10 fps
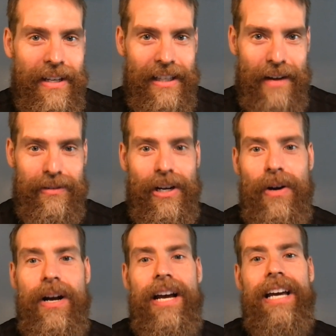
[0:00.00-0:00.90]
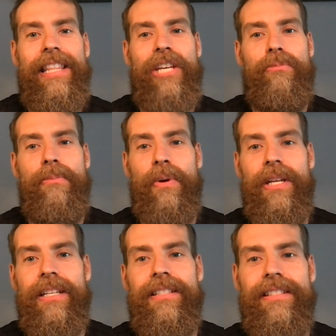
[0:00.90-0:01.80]
a lifestyle that's
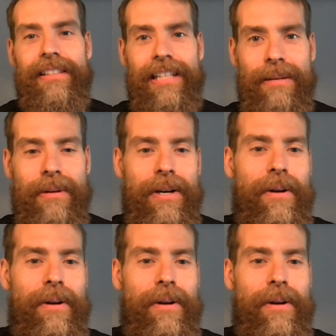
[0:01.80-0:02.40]
promoting sleep.